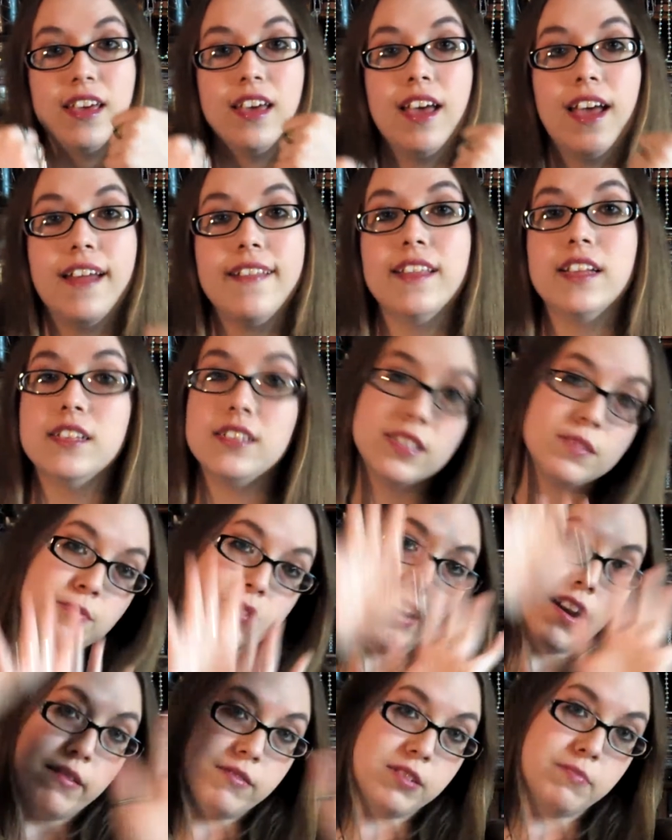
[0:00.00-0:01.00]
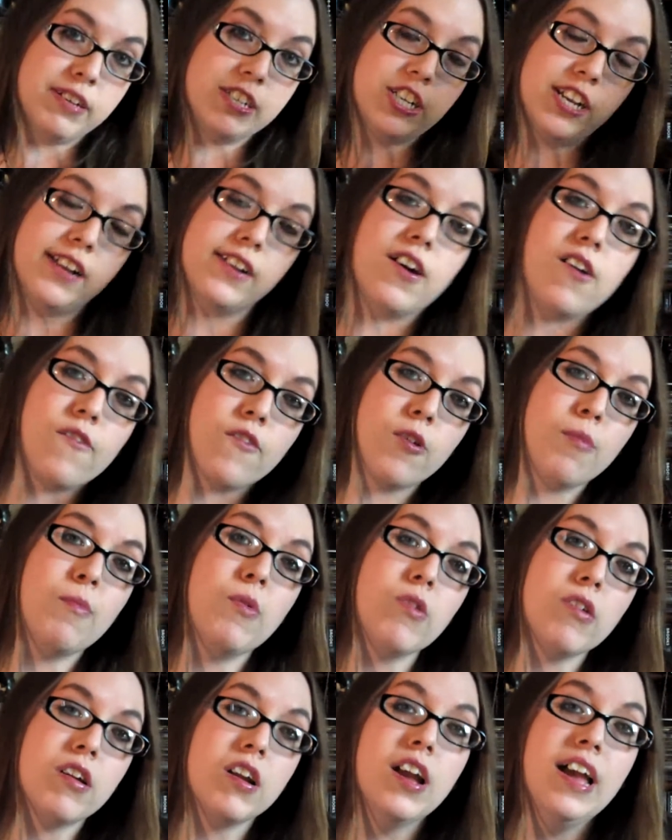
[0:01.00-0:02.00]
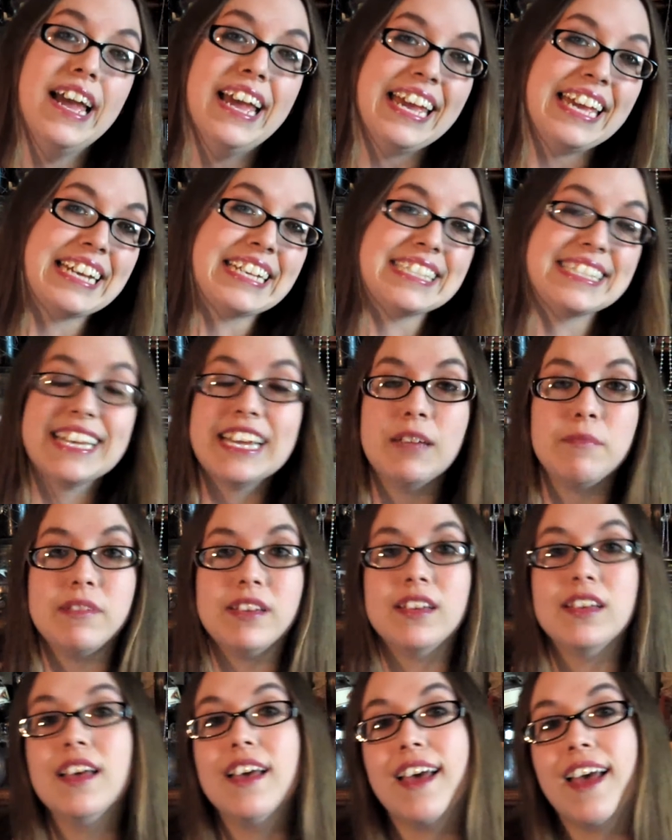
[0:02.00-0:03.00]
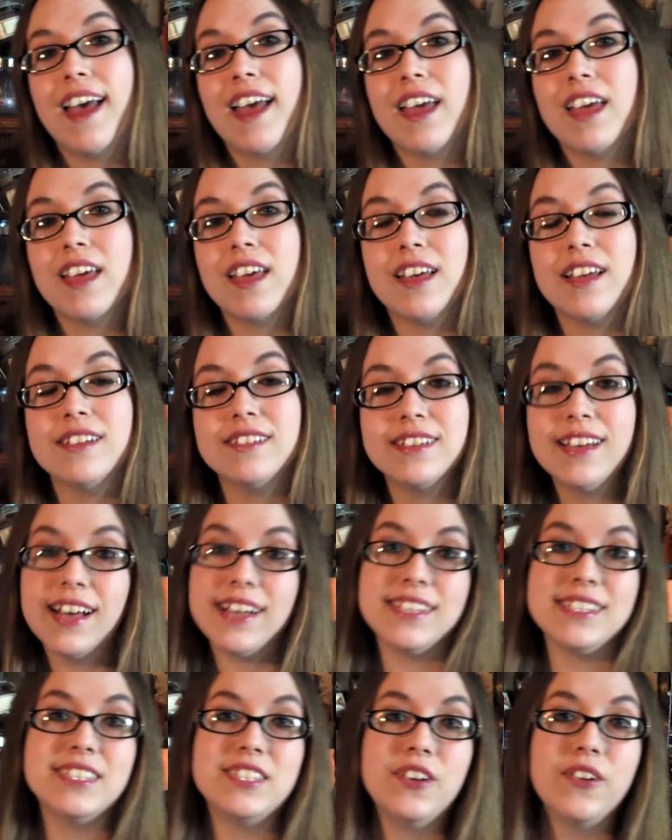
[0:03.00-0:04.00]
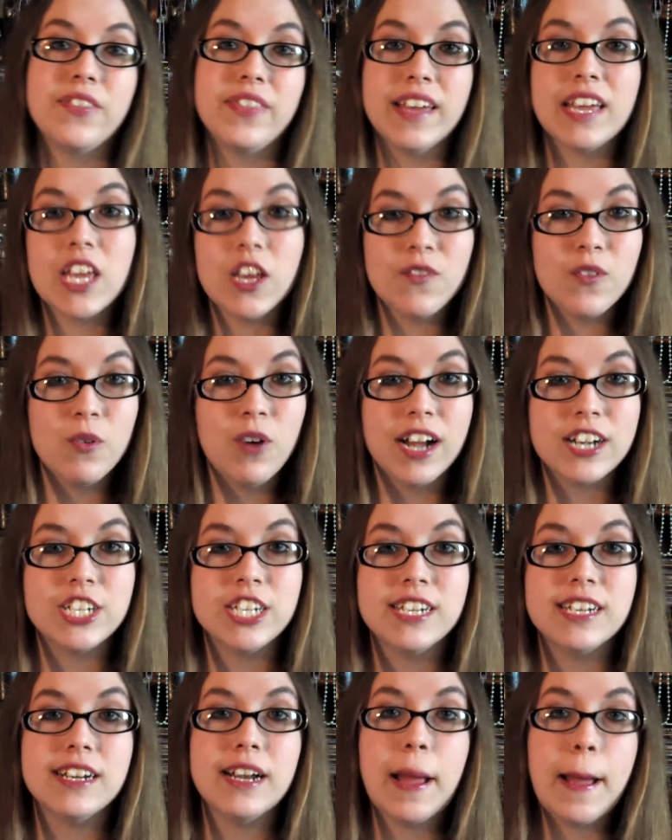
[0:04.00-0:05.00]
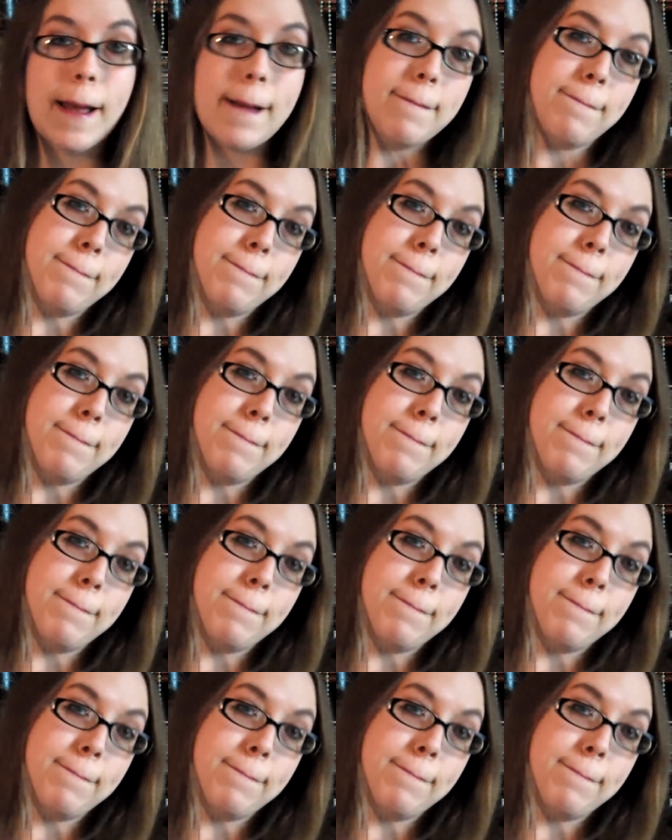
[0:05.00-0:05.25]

it, and then subscribe to my channel for more excitement. And yes, so thank you for watching.